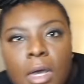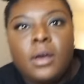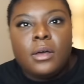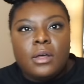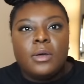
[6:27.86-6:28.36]

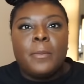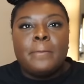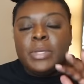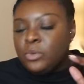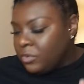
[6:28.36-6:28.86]
Oh,
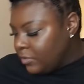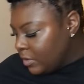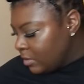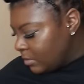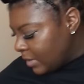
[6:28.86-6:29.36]

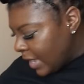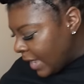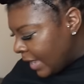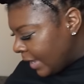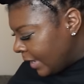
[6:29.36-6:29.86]
beautiful.
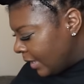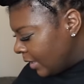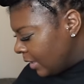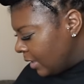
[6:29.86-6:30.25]
I